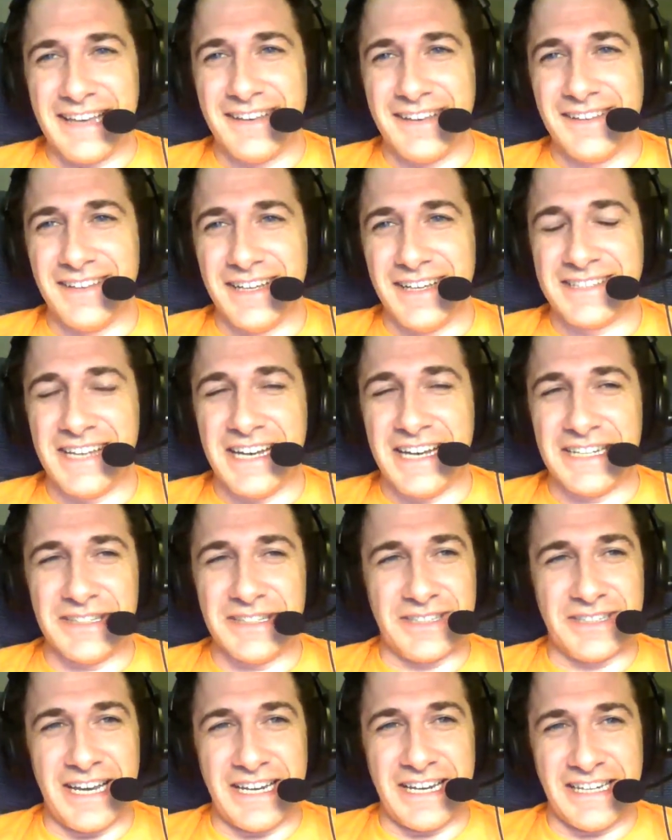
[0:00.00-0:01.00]
he likes to
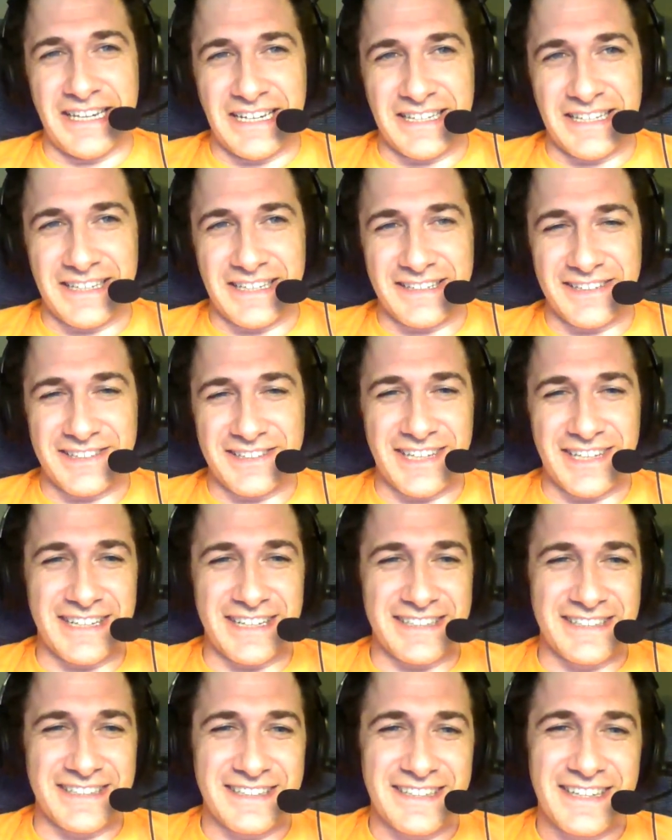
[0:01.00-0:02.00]
entertain anything you're
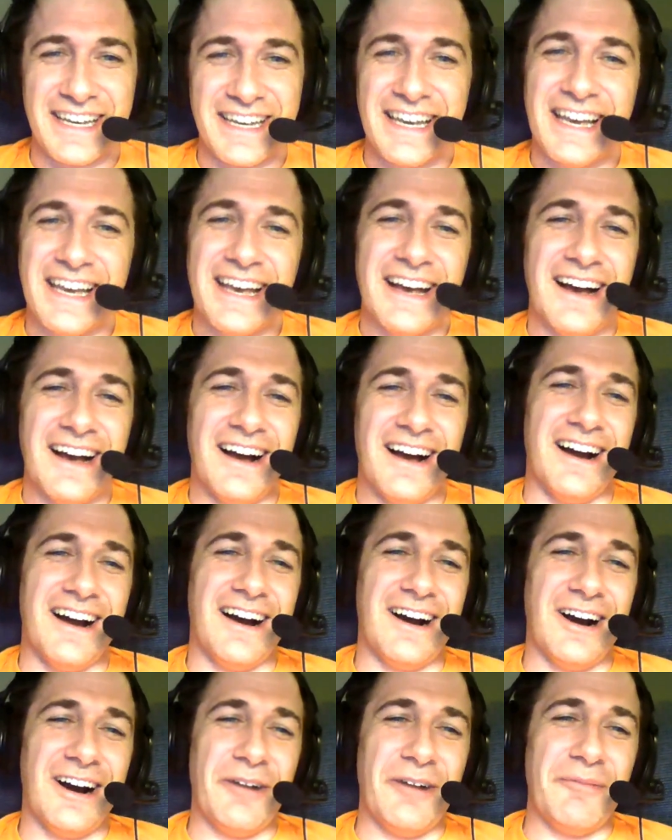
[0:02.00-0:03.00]
saying.
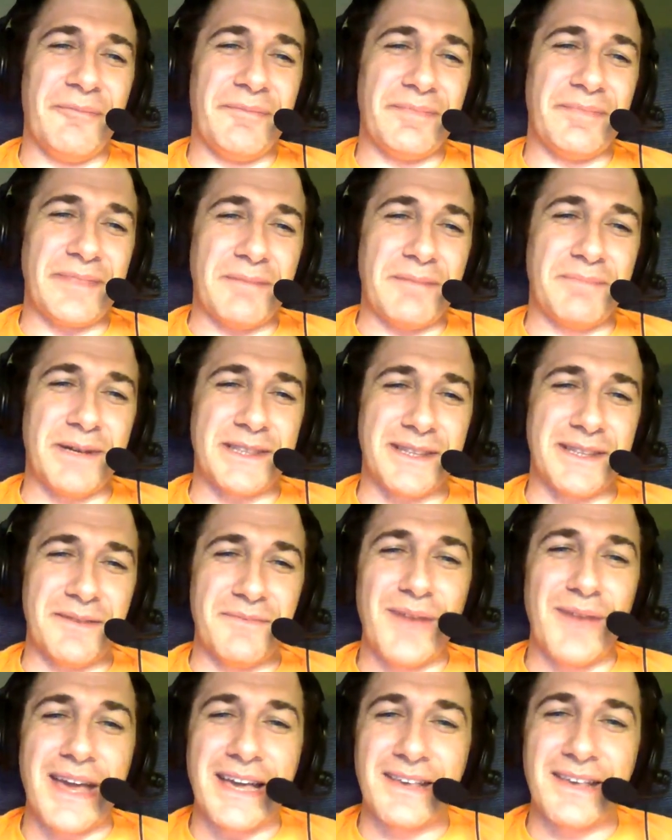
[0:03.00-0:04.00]
But the
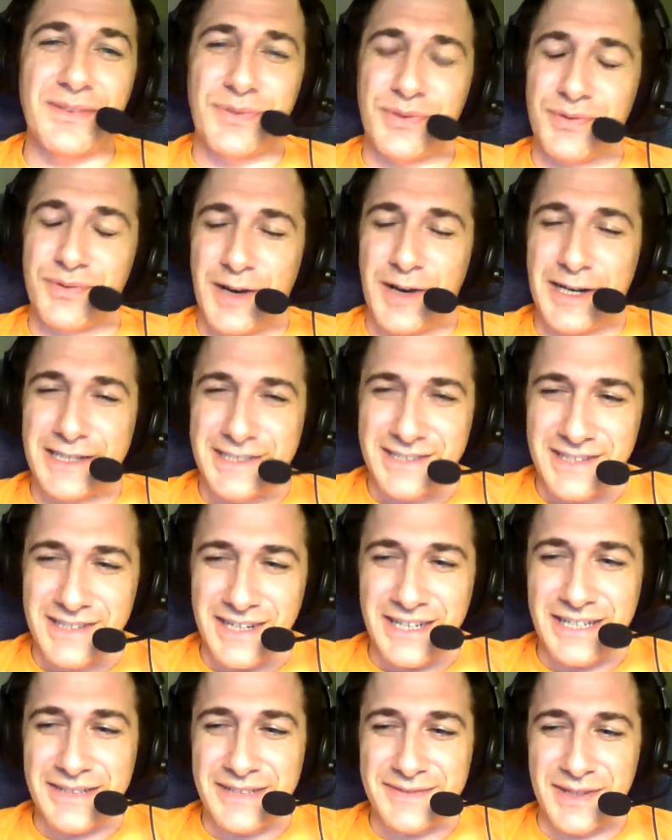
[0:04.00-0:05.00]
main thrust
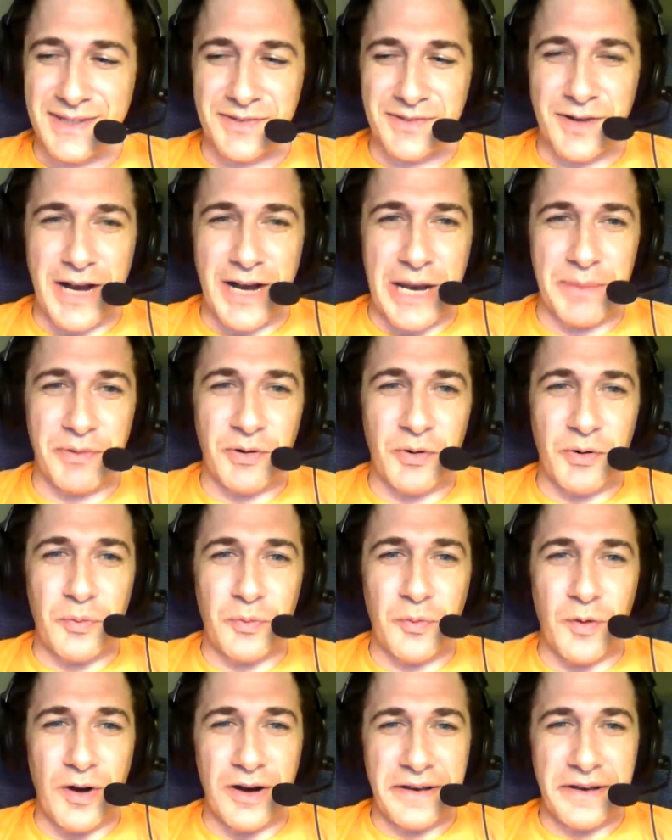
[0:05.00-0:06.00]
of the tribal
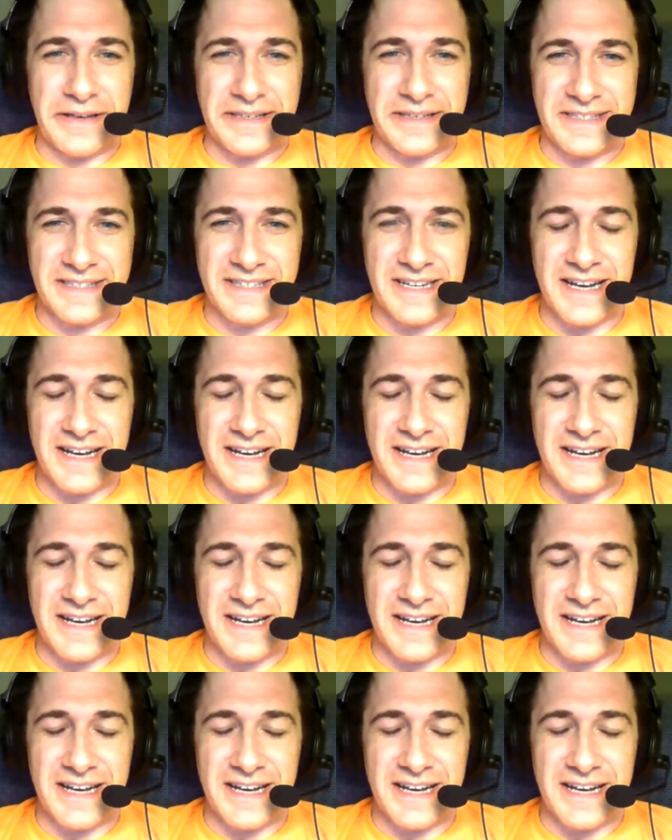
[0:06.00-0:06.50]
was